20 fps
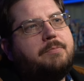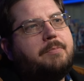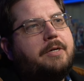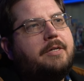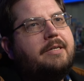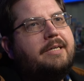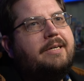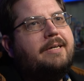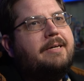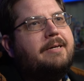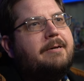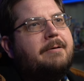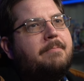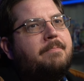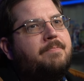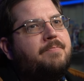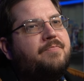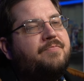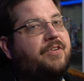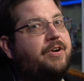But
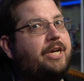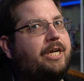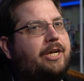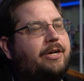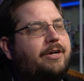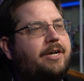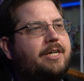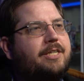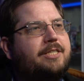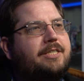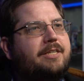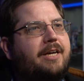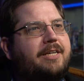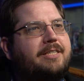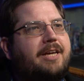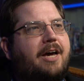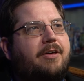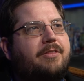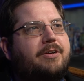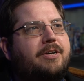very curious
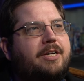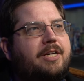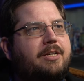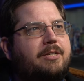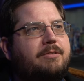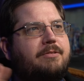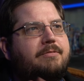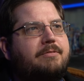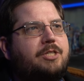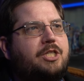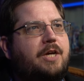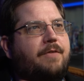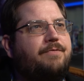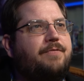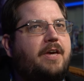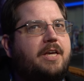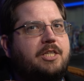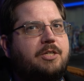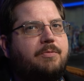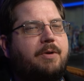as how they're going to shift
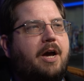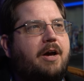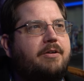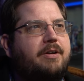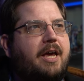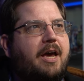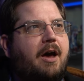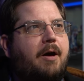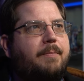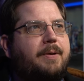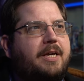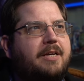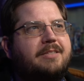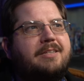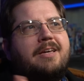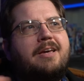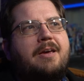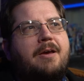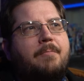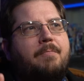things around now, because
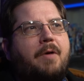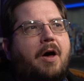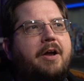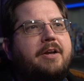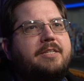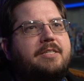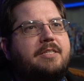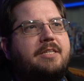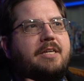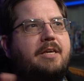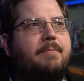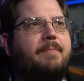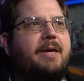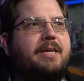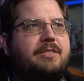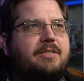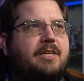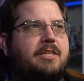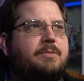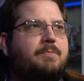honestly, it
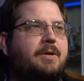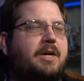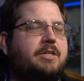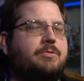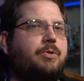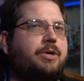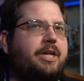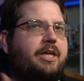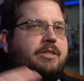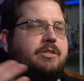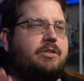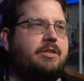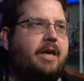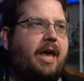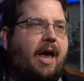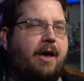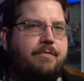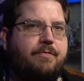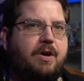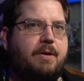makes sense, because we're getting to the
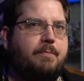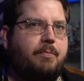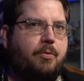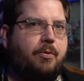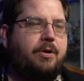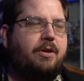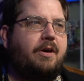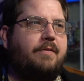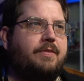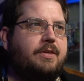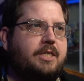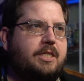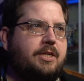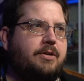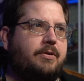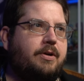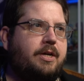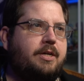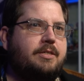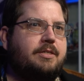halfway point of the
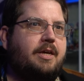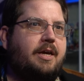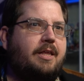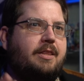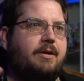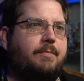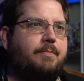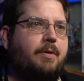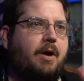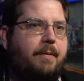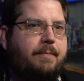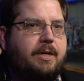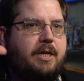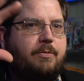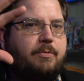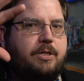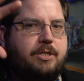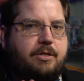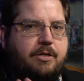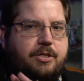series and they're probably going to
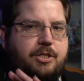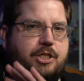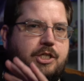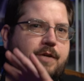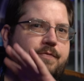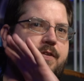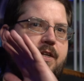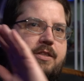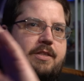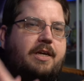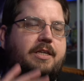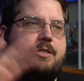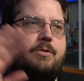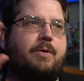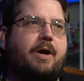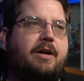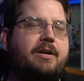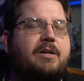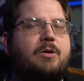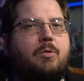want to start shifting things
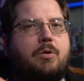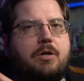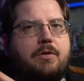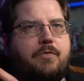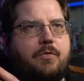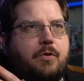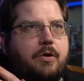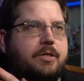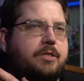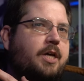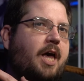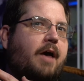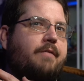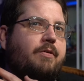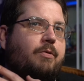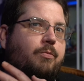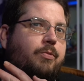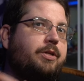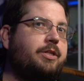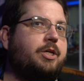around in order for it to have
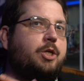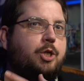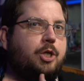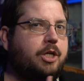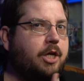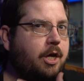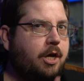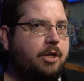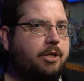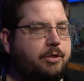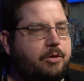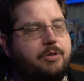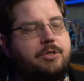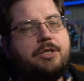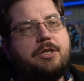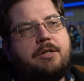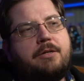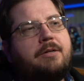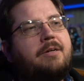a really good conclusion.